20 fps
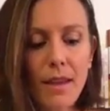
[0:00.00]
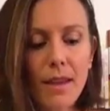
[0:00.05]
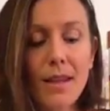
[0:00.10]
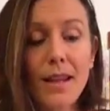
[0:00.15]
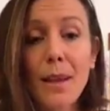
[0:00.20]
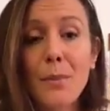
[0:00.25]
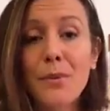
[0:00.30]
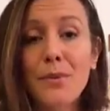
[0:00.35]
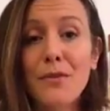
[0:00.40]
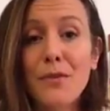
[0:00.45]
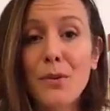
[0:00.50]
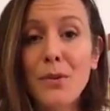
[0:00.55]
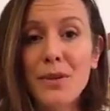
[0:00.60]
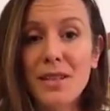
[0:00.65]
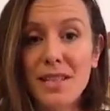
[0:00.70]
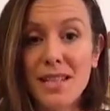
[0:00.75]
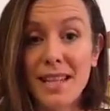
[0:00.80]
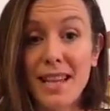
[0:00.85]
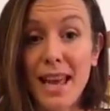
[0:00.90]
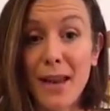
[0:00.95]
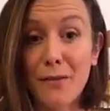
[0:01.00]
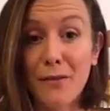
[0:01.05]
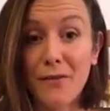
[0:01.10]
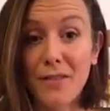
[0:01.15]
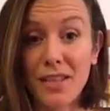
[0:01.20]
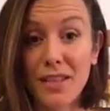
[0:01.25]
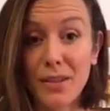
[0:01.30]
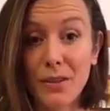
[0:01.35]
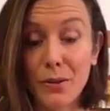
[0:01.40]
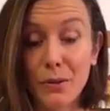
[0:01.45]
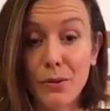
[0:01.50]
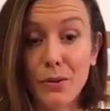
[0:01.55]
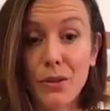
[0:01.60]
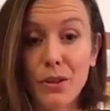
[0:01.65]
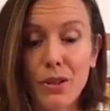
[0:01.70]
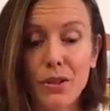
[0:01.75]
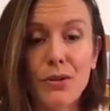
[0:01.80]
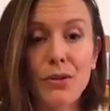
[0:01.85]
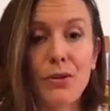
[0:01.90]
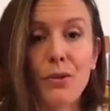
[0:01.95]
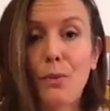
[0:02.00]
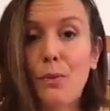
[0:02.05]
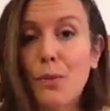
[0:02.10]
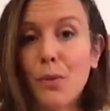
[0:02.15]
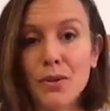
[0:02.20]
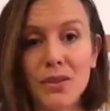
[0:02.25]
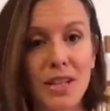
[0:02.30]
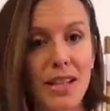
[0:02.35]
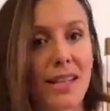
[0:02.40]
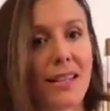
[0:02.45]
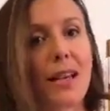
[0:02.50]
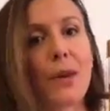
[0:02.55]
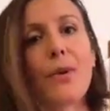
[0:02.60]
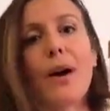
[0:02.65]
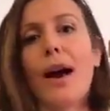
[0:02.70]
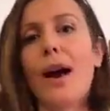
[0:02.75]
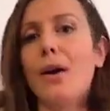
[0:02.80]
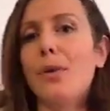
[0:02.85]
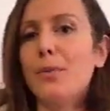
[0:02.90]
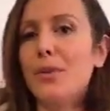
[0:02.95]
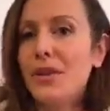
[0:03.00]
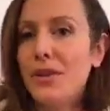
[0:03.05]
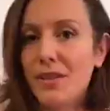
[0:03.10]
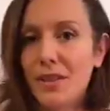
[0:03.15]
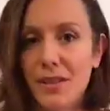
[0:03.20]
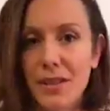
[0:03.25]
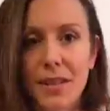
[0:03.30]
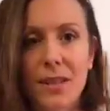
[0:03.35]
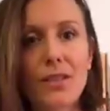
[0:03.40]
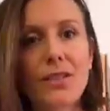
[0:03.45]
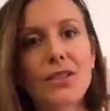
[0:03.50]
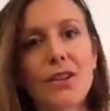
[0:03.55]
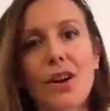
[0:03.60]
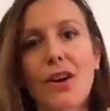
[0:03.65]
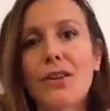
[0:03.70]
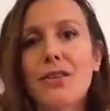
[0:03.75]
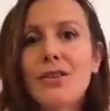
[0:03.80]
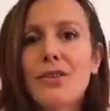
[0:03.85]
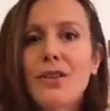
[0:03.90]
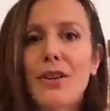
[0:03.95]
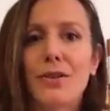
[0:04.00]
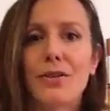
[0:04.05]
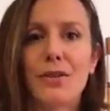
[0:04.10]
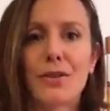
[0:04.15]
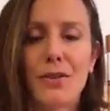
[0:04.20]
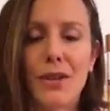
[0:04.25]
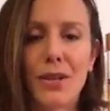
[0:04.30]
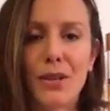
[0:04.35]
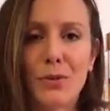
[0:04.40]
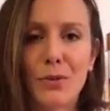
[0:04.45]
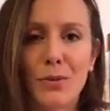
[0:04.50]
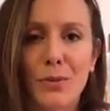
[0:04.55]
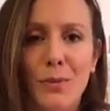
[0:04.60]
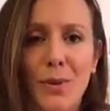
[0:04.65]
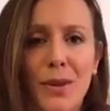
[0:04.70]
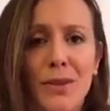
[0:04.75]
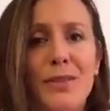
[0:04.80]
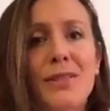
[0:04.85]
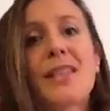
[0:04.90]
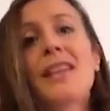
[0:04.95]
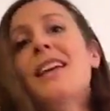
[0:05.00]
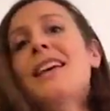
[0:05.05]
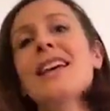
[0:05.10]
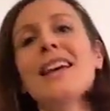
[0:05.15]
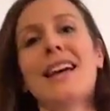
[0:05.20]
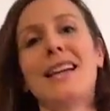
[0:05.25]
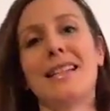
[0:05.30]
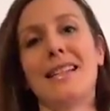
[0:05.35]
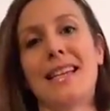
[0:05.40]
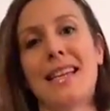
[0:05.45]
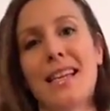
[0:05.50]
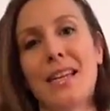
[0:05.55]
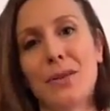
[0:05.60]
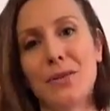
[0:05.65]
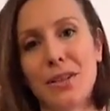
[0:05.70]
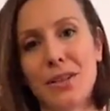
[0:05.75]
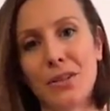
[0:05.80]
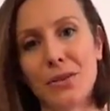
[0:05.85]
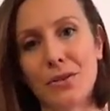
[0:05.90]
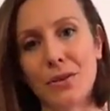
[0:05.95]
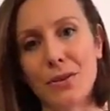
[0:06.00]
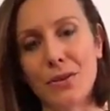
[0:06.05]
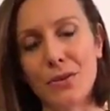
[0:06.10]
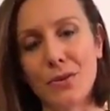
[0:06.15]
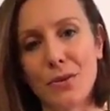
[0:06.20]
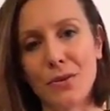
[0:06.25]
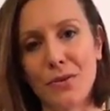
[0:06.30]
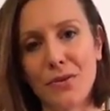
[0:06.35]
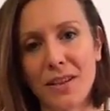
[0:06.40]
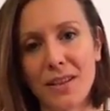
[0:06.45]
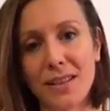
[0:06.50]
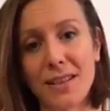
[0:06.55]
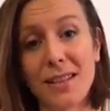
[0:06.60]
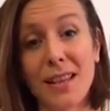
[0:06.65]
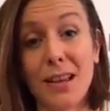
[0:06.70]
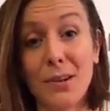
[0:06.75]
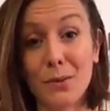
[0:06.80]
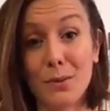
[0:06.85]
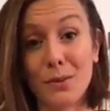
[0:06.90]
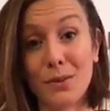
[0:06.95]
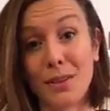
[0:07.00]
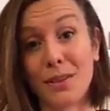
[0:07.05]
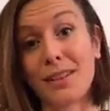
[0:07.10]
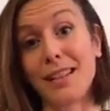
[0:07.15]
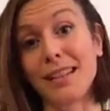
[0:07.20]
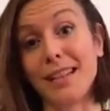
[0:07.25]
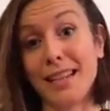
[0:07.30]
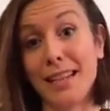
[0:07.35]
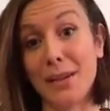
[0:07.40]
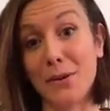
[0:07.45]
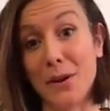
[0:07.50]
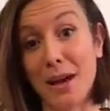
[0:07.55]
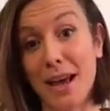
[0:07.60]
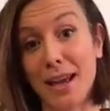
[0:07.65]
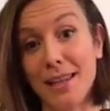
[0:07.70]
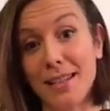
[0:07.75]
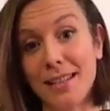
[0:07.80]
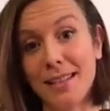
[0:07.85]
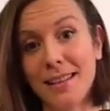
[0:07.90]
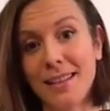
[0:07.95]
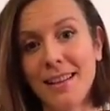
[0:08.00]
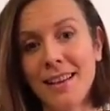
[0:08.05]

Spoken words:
Number 4 is to get physical, use your body. That will help discharge those stress hormones and to increase your endorphins, and also to clear your head.